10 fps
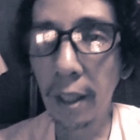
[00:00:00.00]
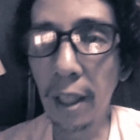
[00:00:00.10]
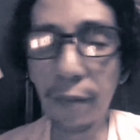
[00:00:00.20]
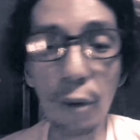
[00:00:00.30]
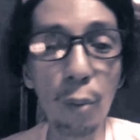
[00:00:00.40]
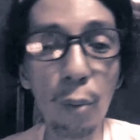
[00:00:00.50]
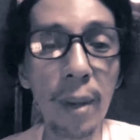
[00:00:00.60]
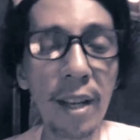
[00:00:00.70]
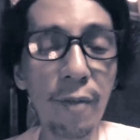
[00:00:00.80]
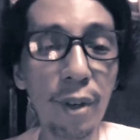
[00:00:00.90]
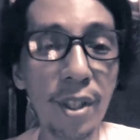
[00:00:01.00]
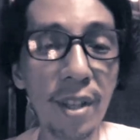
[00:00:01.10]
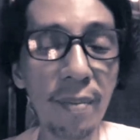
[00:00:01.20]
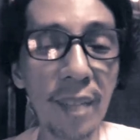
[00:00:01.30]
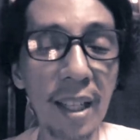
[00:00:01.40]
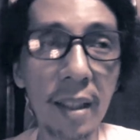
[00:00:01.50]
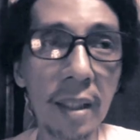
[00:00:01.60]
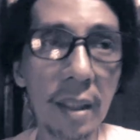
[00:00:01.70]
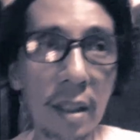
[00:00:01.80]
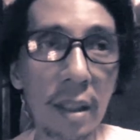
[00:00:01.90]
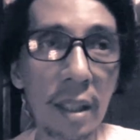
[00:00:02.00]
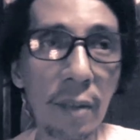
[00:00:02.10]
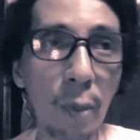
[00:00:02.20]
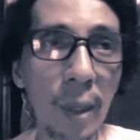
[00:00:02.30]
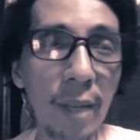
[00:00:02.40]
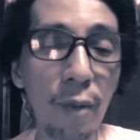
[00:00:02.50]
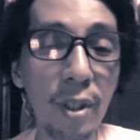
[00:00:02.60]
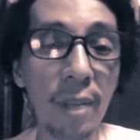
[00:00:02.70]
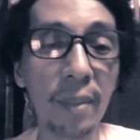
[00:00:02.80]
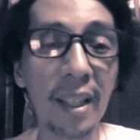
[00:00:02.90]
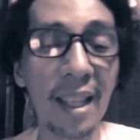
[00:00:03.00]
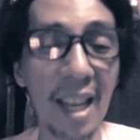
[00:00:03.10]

if you're waiting for something, if you're waiting for something